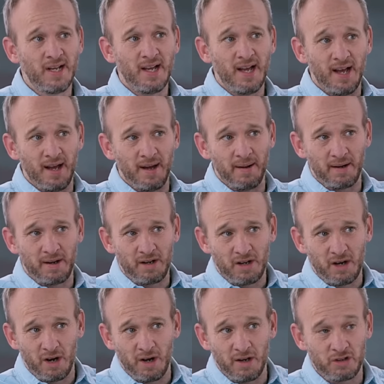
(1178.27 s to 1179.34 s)
uh,
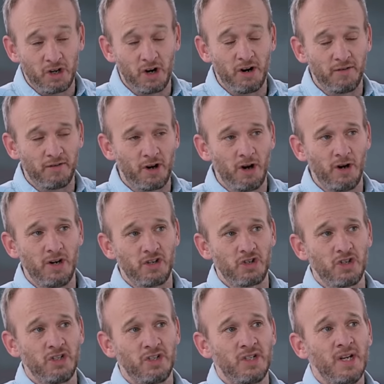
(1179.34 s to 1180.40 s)
sorry, of
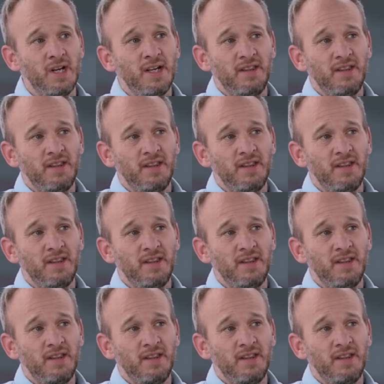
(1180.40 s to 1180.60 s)
coalitions.